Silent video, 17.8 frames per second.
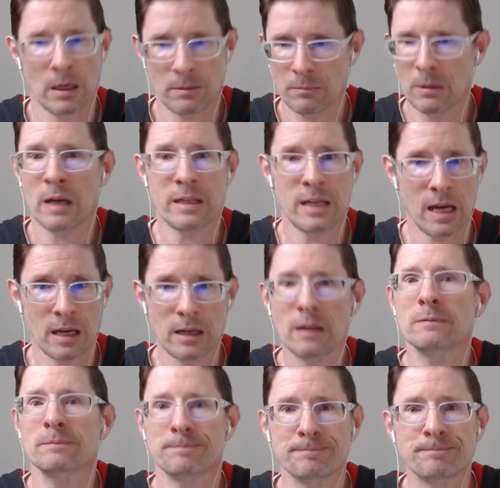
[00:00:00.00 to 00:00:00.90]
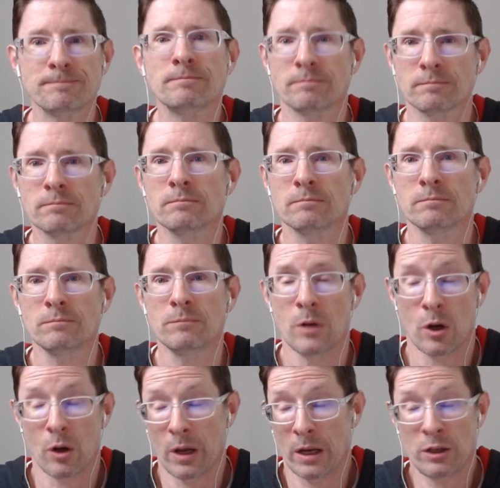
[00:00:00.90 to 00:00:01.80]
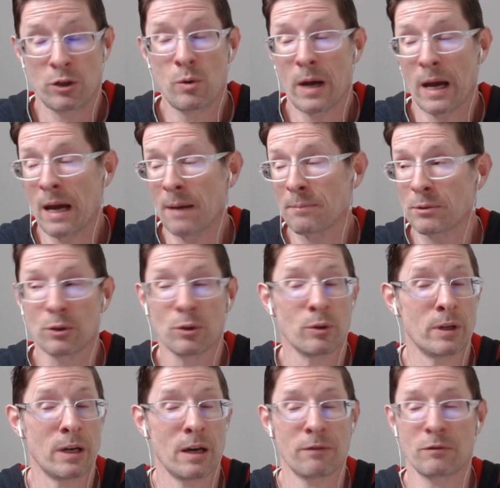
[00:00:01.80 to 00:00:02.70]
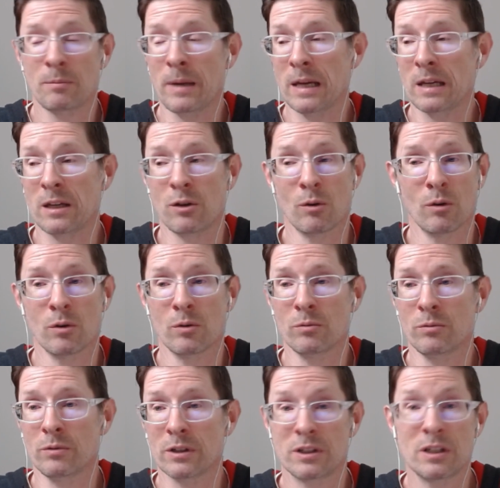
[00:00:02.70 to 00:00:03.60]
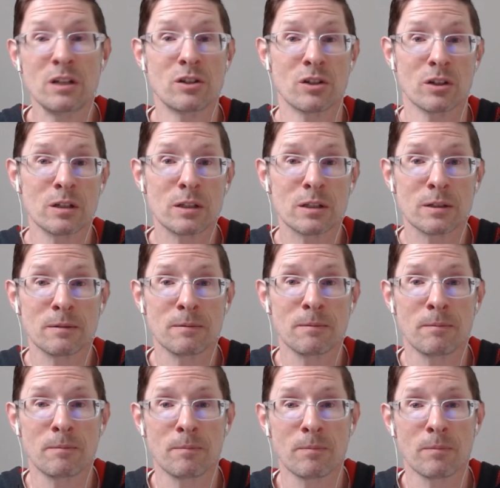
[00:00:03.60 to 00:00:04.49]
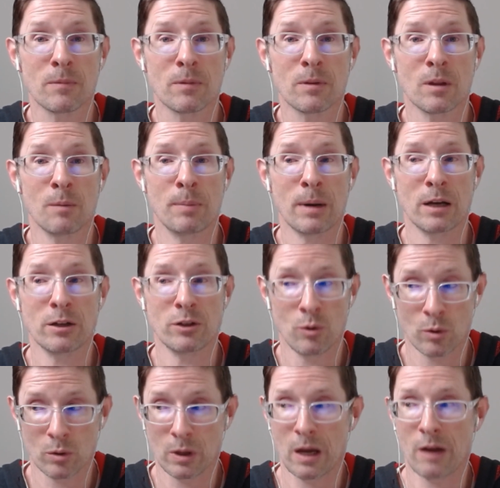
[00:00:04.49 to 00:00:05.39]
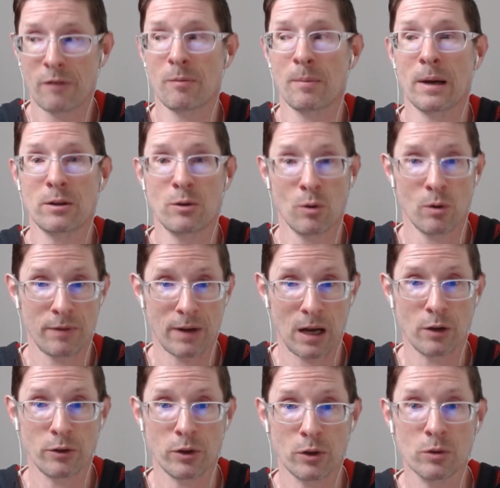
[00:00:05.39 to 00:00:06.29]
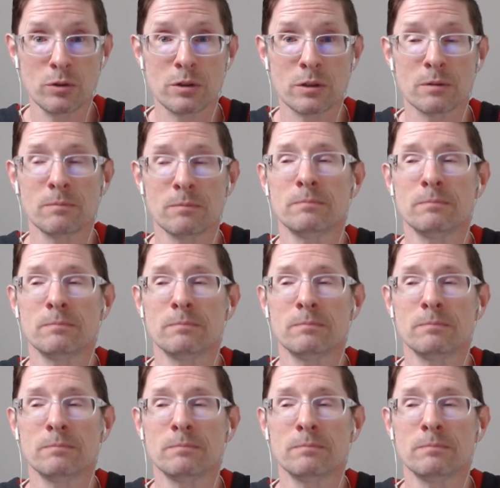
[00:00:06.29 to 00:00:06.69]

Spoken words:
I get it, and you absolutely have to make your own decisions about your life, about your values.